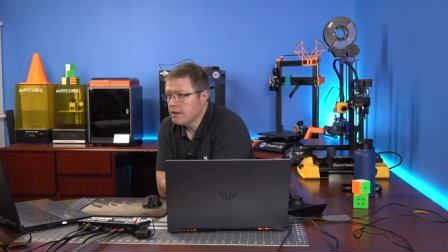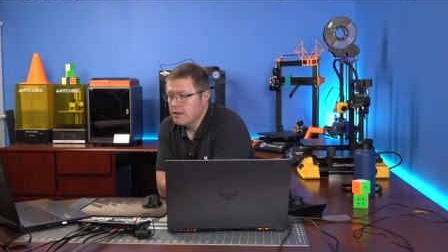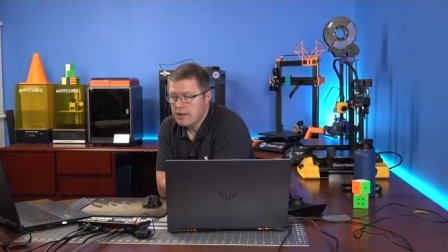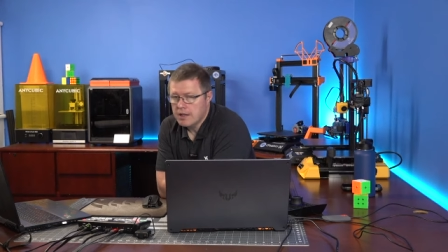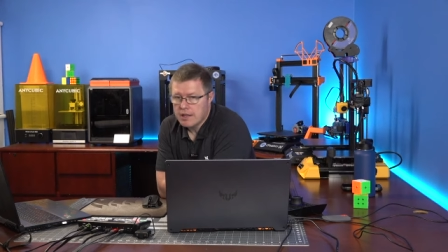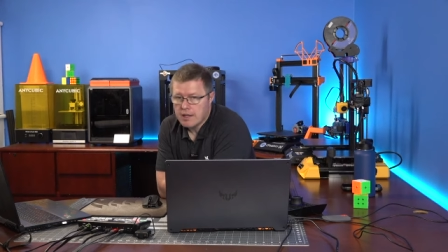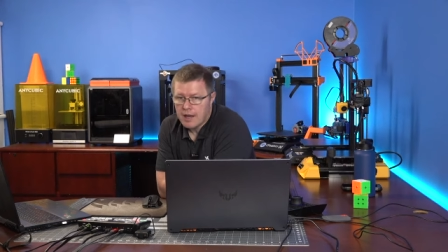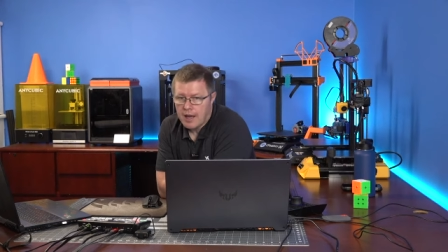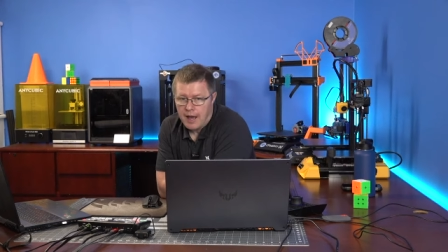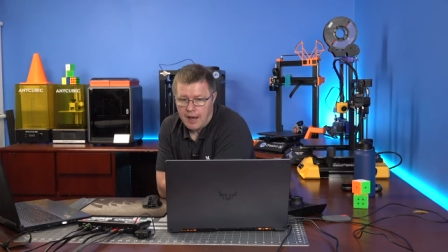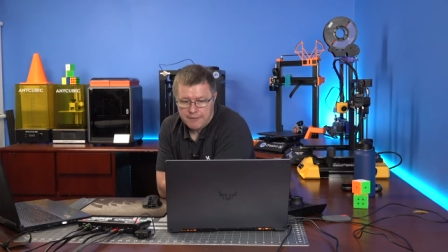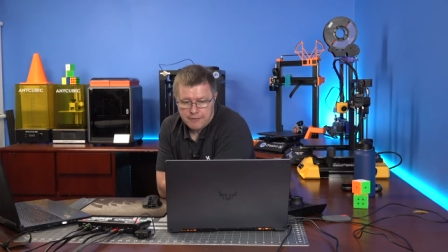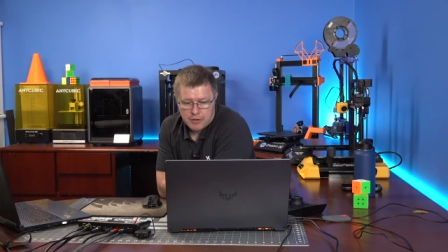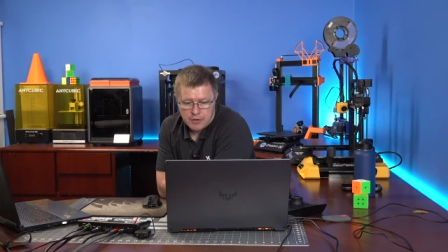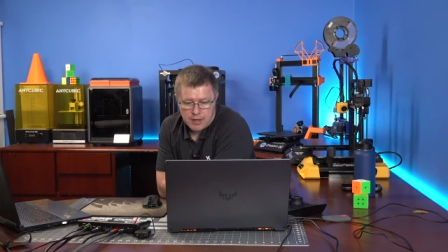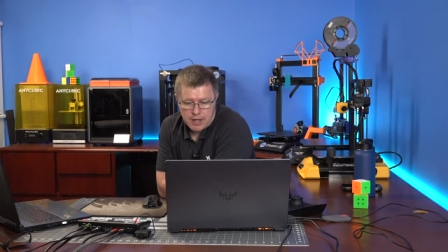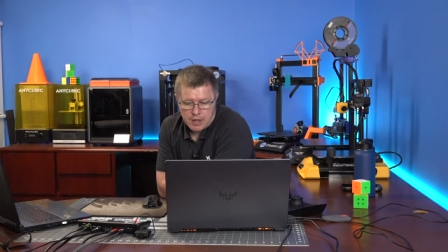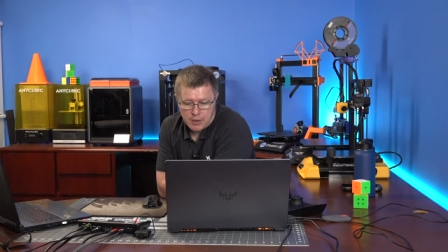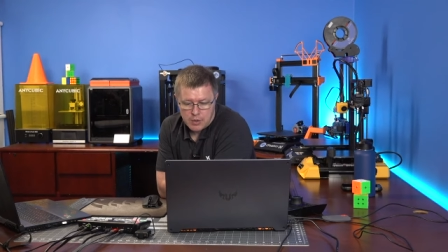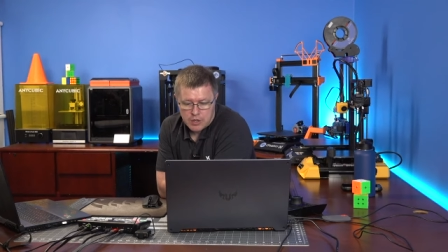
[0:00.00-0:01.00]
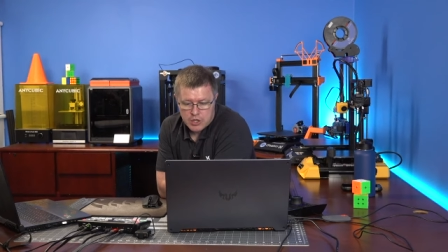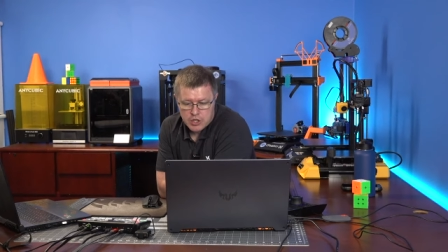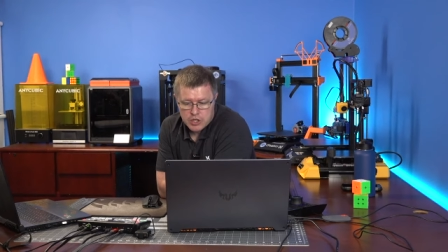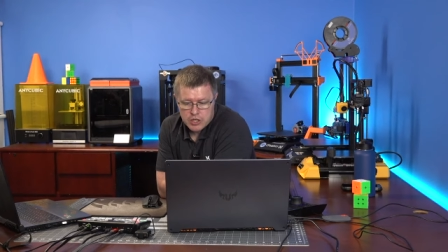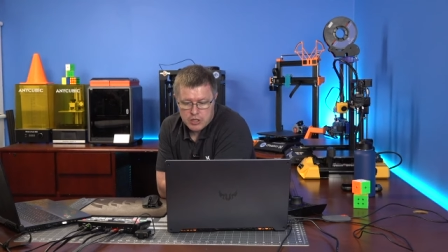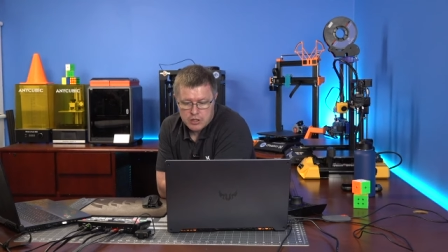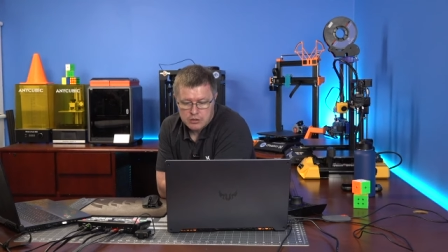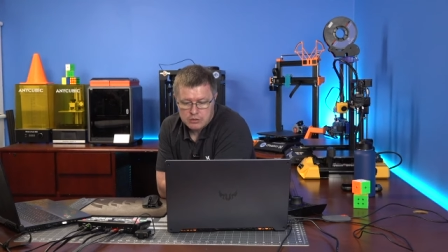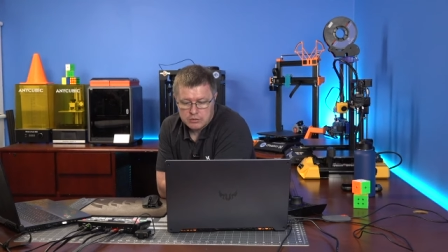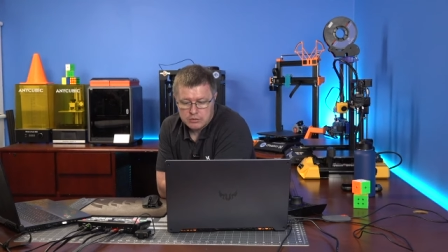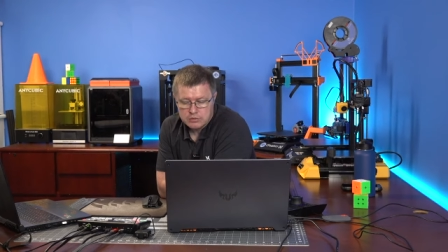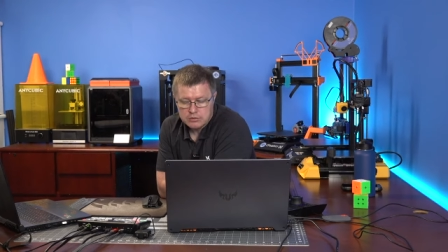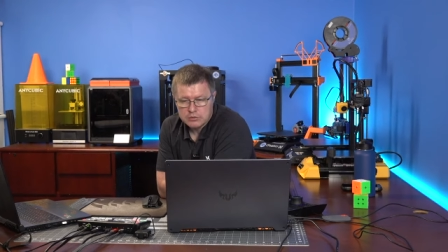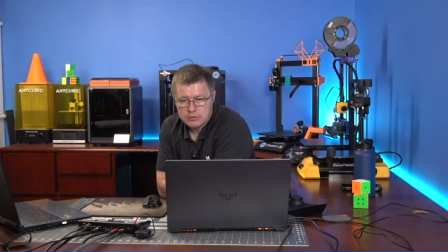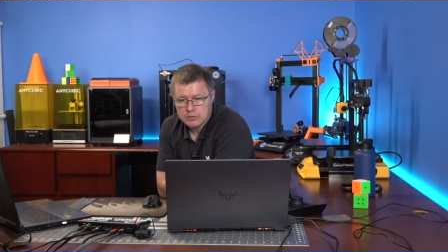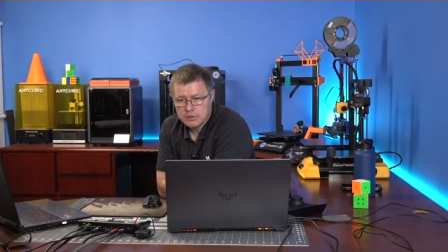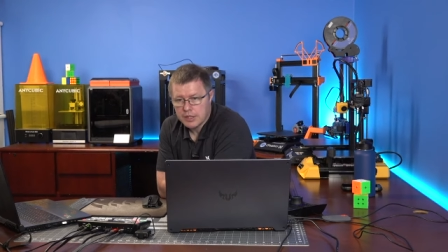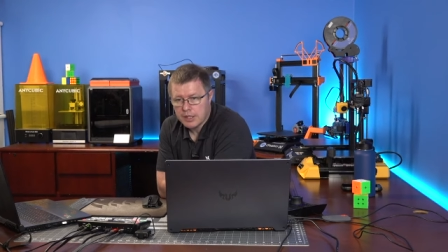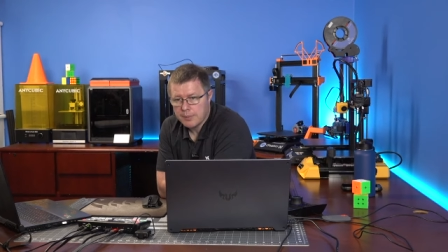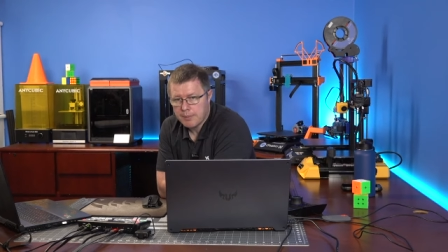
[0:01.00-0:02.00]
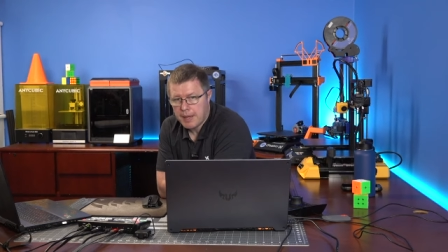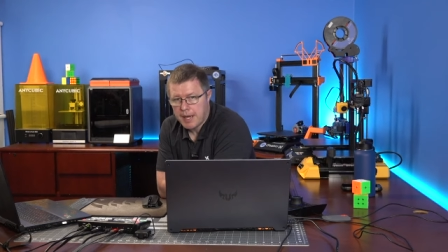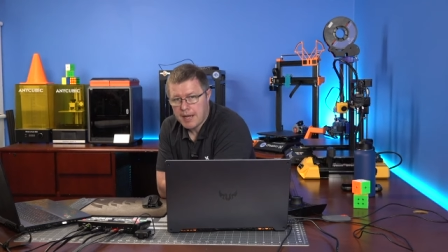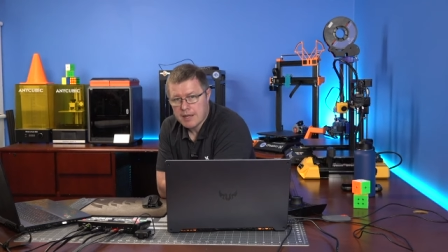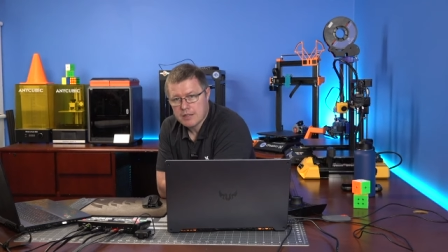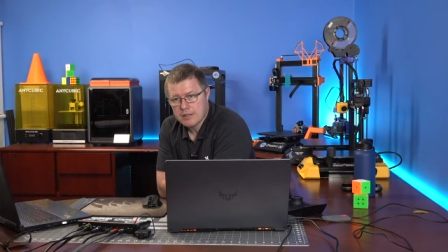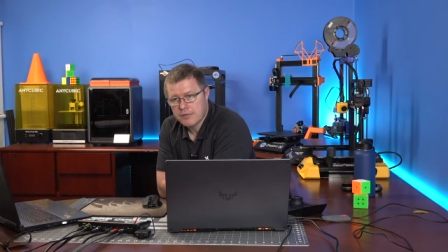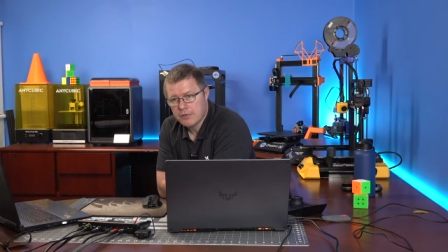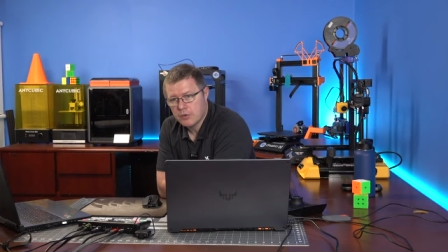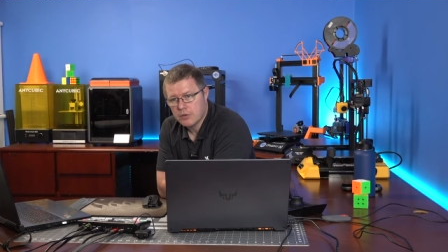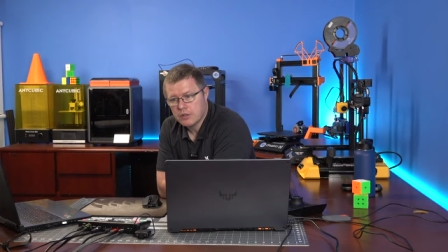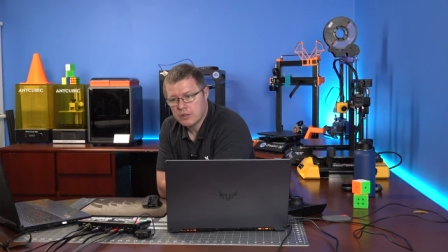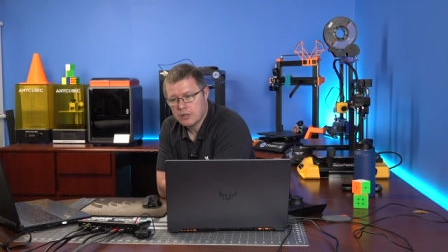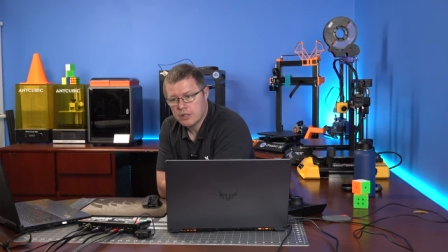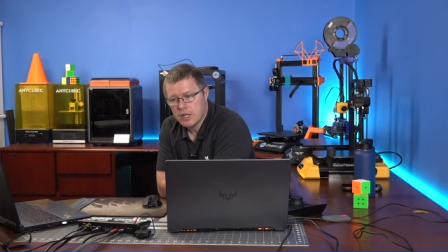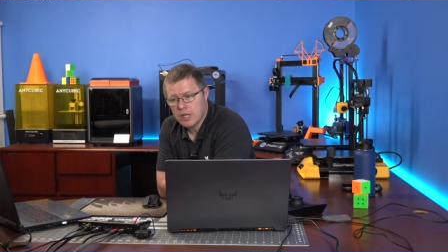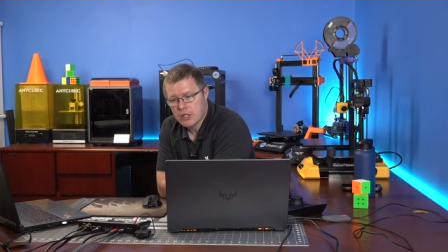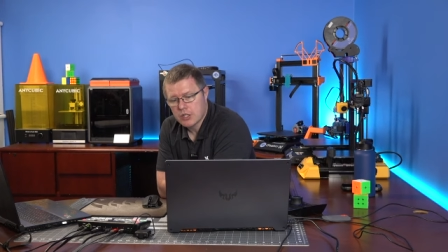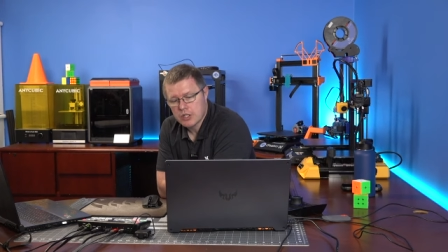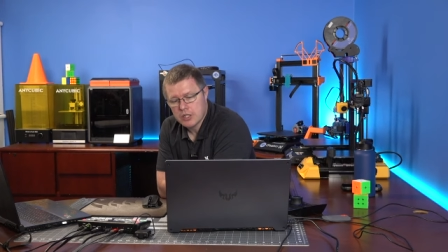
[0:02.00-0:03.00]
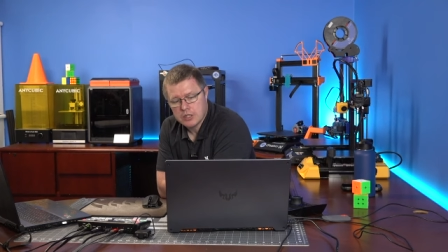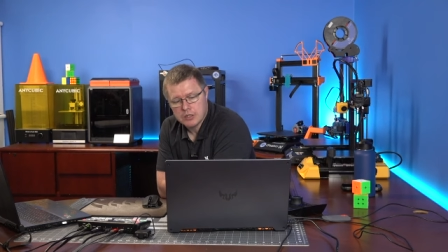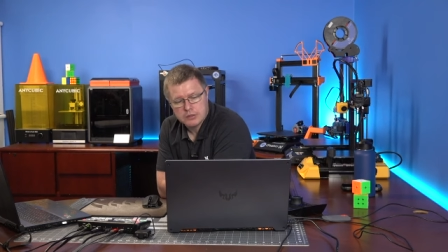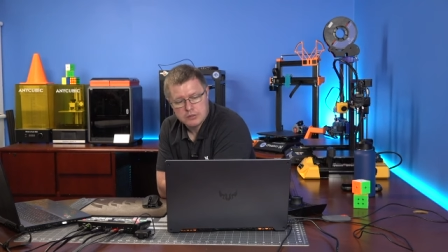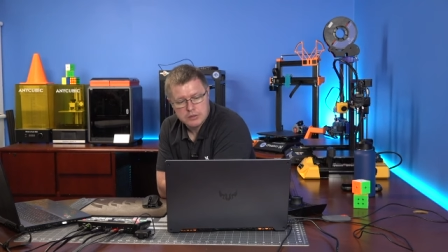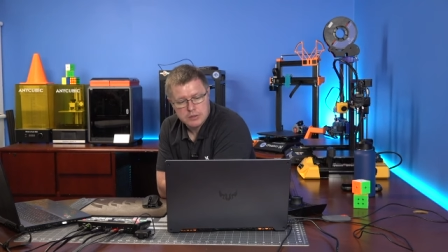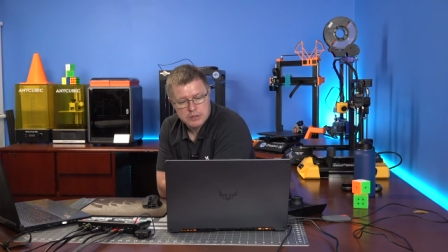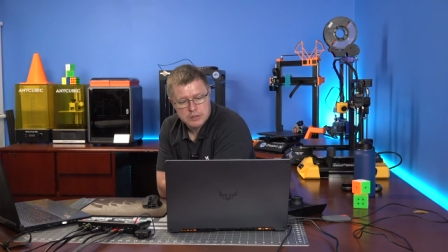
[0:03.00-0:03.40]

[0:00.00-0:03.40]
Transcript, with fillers: the after hour show, the past four o'clock show.